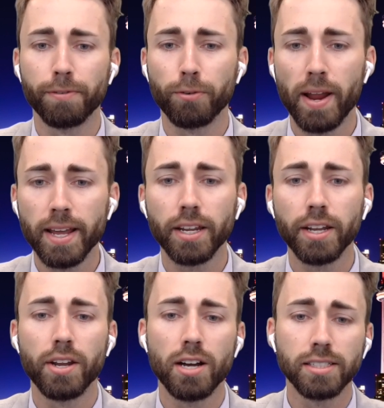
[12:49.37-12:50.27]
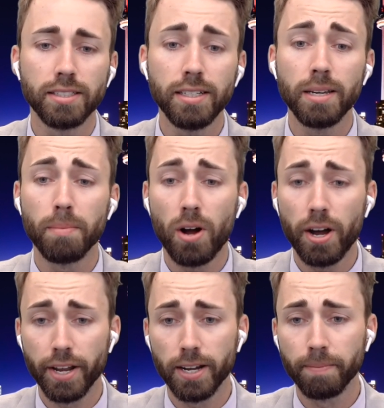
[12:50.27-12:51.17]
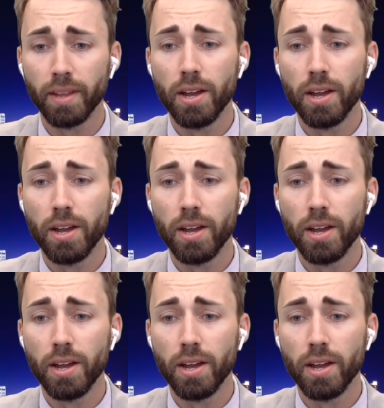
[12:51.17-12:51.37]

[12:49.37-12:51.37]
Frank Nasigimana